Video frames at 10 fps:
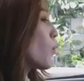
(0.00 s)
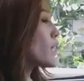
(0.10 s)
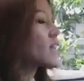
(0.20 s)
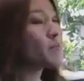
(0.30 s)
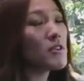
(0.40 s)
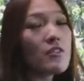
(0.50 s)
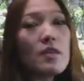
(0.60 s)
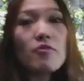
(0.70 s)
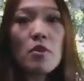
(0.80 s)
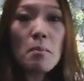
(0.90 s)
what type of
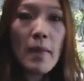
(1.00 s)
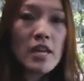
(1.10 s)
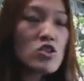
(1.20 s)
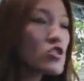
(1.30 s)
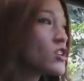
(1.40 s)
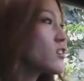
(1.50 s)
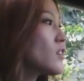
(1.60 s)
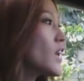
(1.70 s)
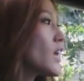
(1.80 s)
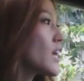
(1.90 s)

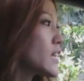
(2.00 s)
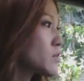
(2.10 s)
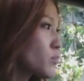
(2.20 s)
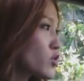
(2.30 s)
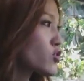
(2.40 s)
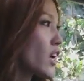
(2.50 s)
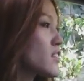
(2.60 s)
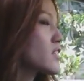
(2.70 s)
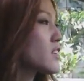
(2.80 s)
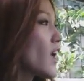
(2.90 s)
information is
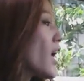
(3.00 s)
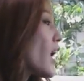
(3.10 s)
projected,